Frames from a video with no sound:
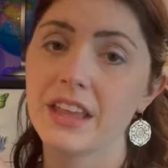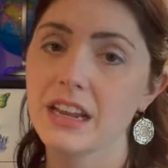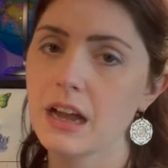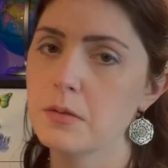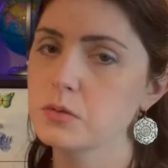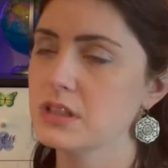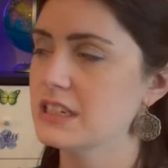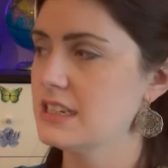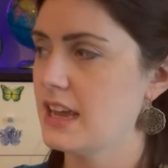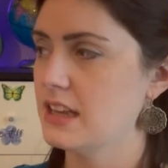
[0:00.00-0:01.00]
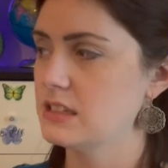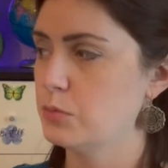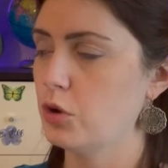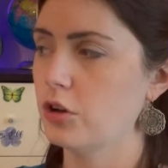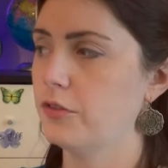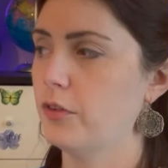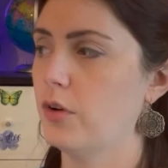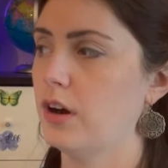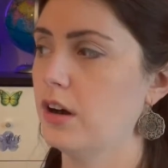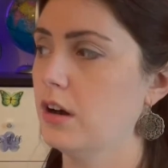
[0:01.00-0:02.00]
then it comes with a test book
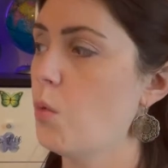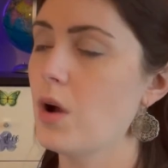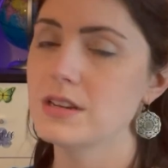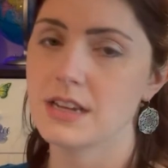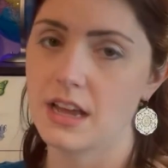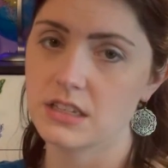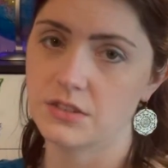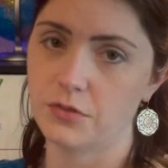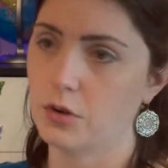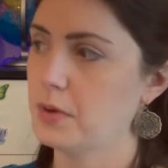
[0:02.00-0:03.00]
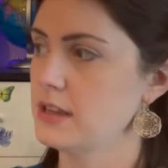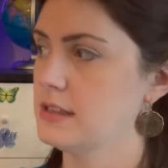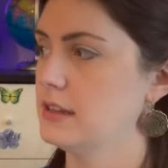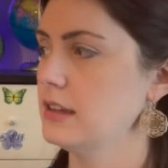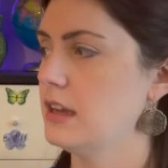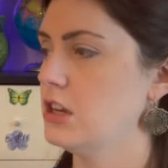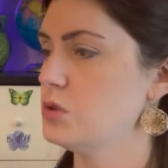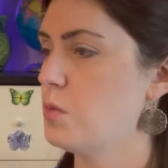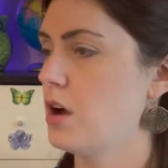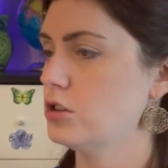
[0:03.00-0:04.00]
for one test for basically
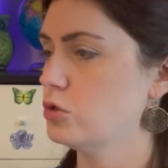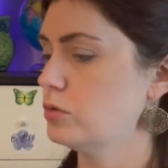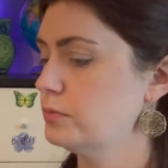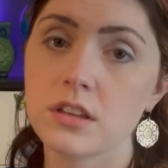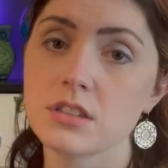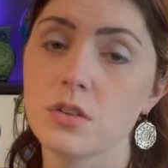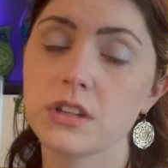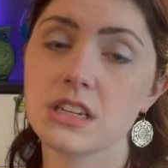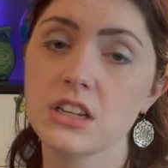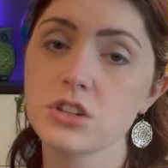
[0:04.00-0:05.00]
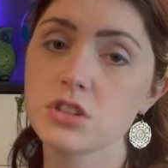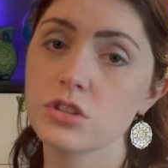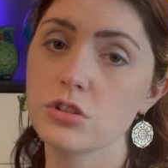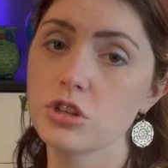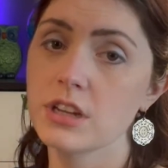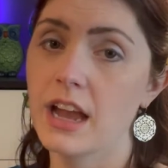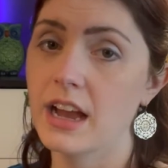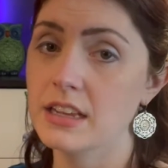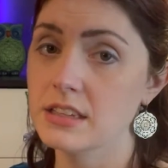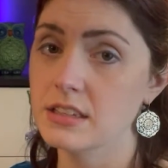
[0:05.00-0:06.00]
each module. So the teacher solution
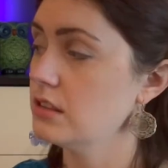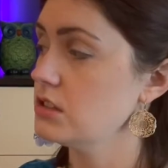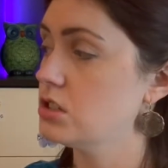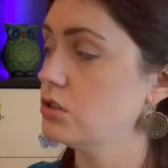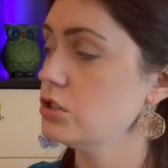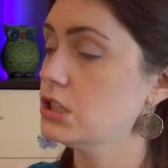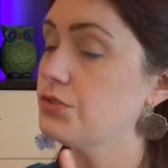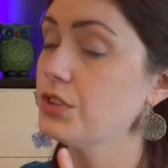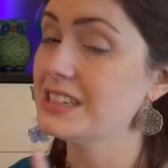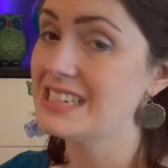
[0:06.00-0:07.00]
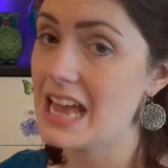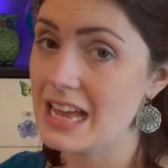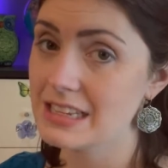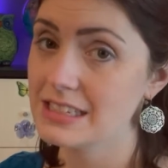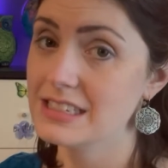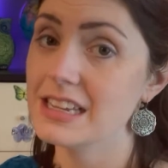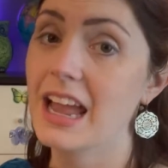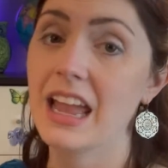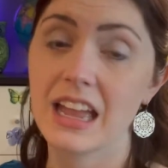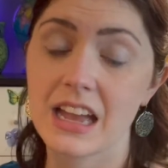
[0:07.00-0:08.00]
has the solutions for the tests
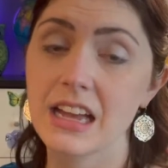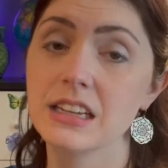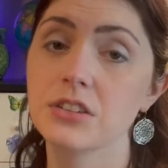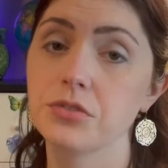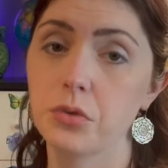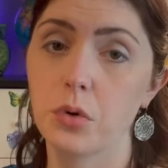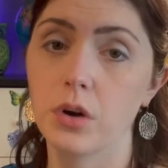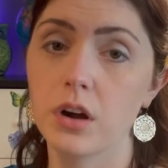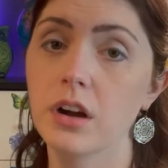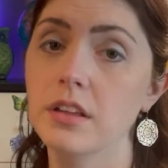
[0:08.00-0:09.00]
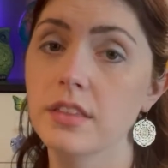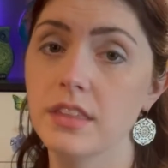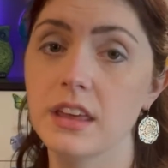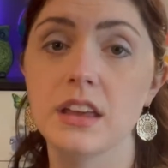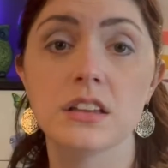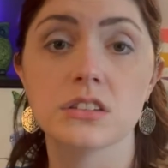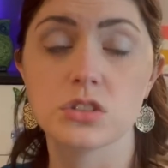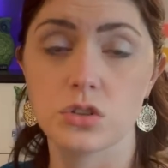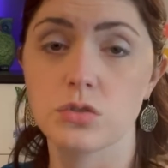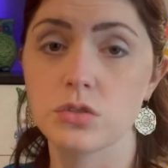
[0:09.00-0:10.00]
and for the
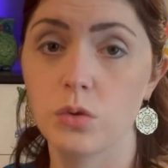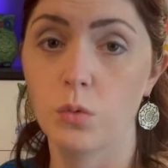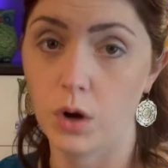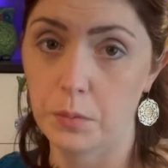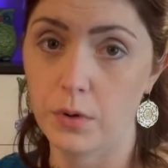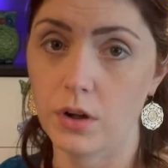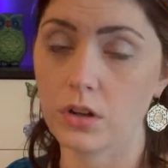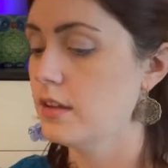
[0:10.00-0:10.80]
student workbook.